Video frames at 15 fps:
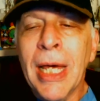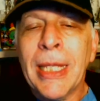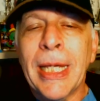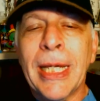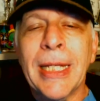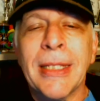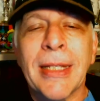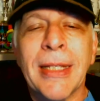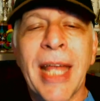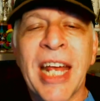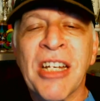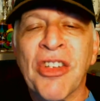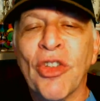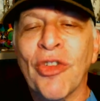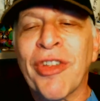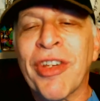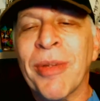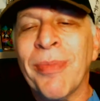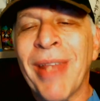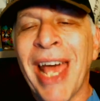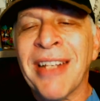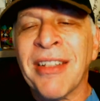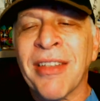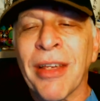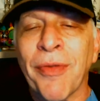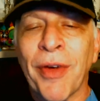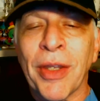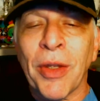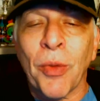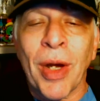The International Gymnastic
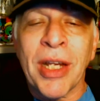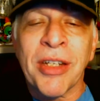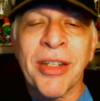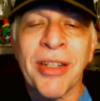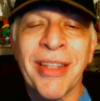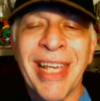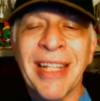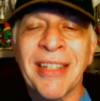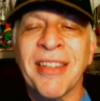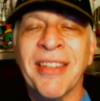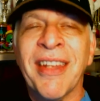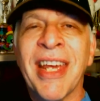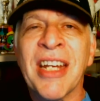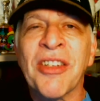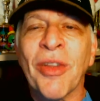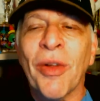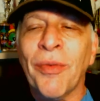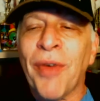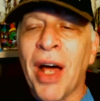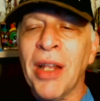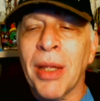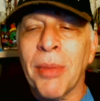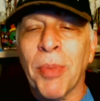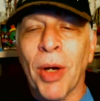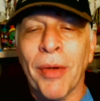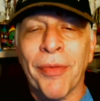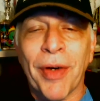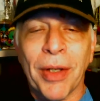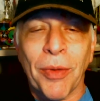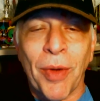Federation, the International
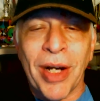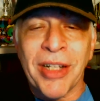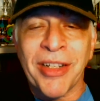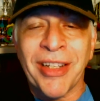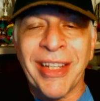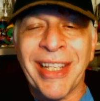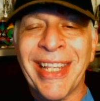Volleyball Federation,